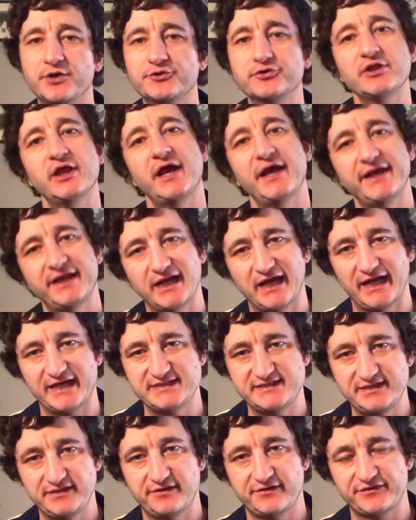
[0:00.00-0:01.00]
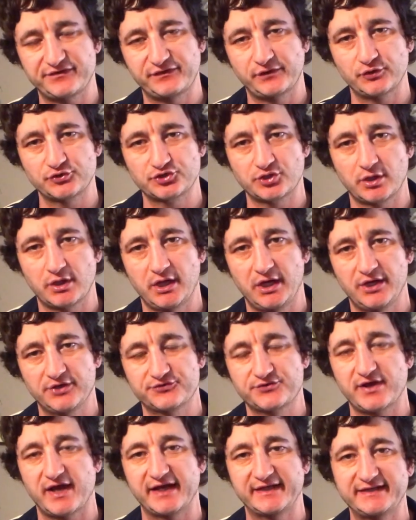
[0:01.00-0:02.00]
underlying idea to the social
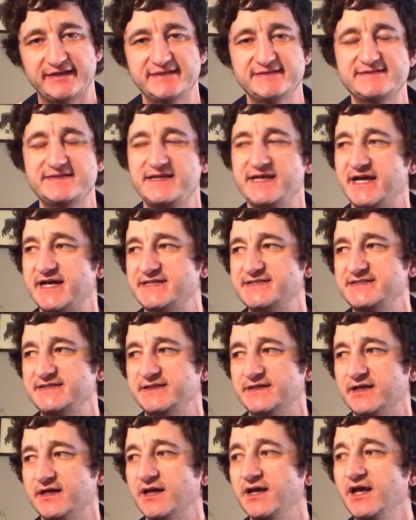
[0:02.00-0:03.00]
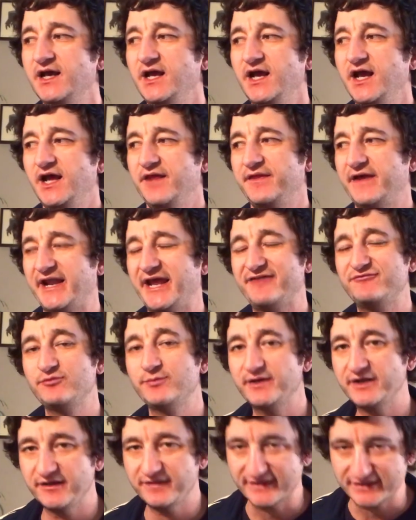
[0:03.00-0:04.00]
contract is the idea that
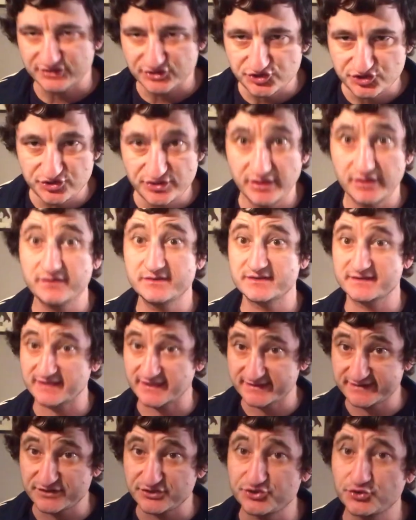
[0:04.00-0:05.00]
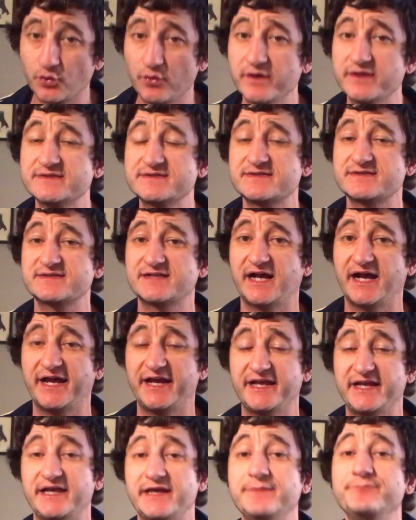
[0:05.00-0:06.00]
everybody that decides to join
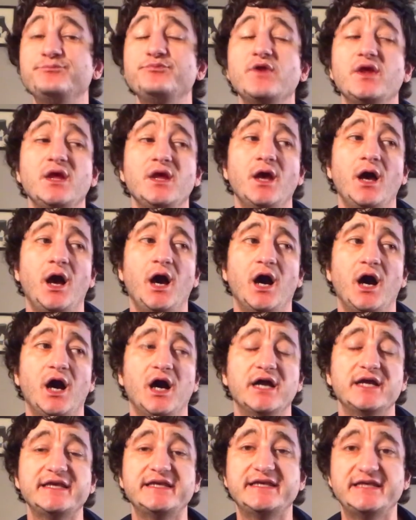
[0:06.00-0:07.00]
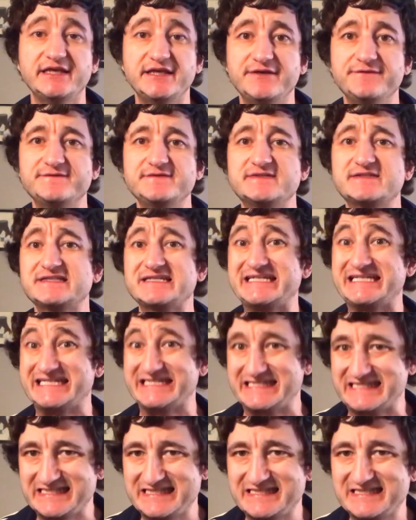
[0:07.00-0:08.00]
society gives
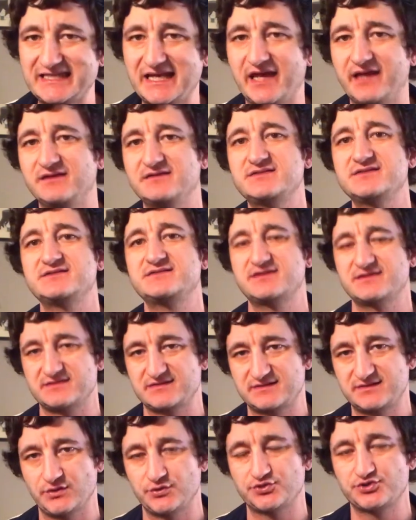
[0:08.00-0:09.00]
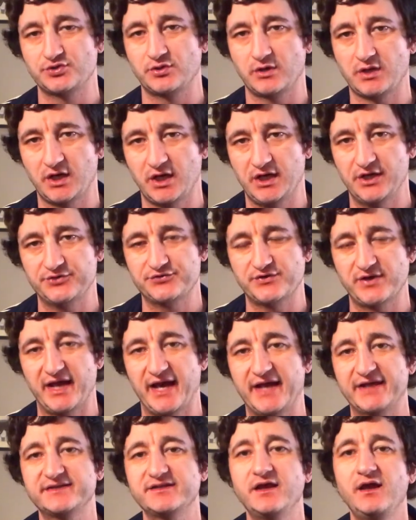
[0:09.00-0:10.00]
consent to the social
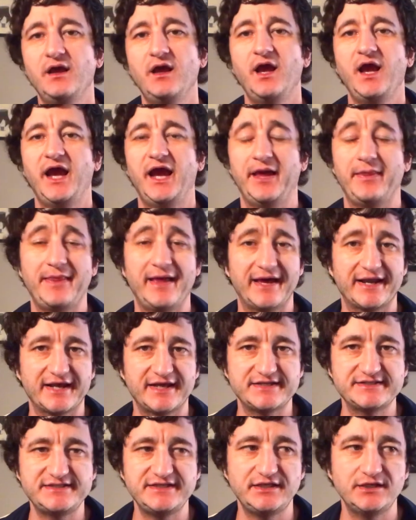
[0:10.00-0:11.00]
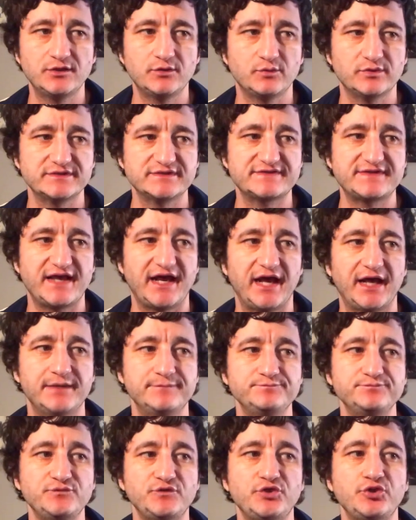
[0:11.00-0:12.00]
contract. And that idea was
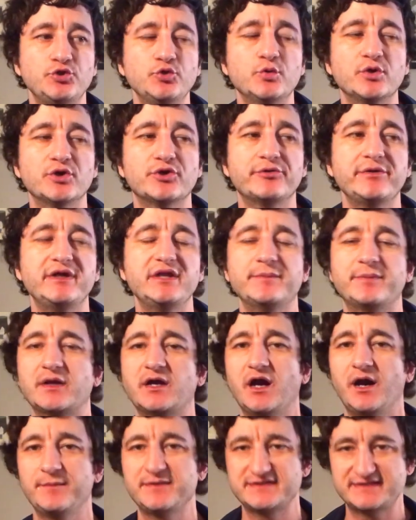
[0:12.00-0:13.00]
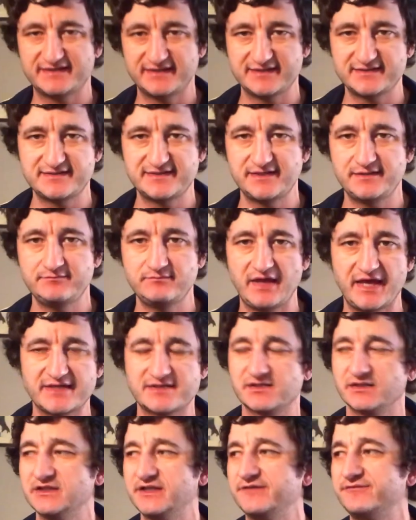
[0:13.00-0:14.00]
that you agree to become a citizen and
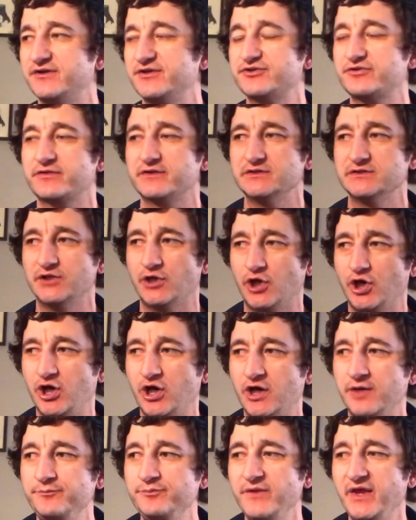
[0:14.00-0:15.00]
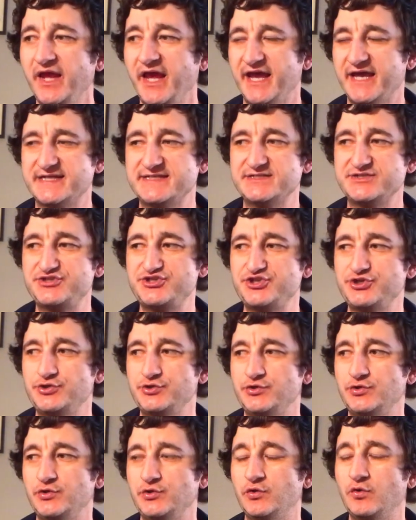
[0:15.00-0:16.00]
to live under the law and
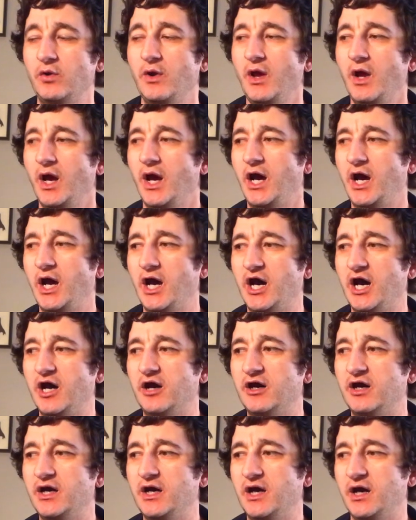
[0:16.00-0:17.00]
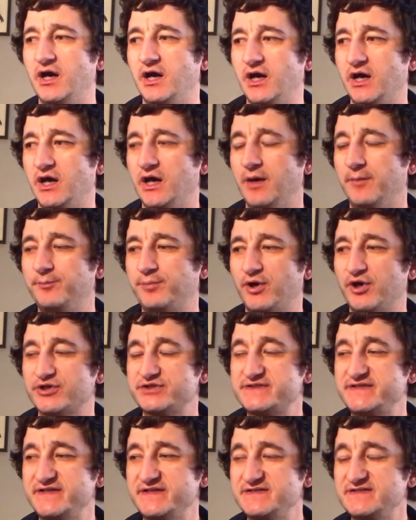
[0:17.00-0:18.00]
to
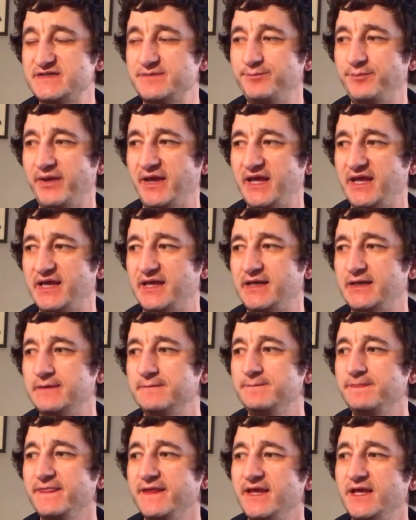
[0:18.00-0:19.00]
participate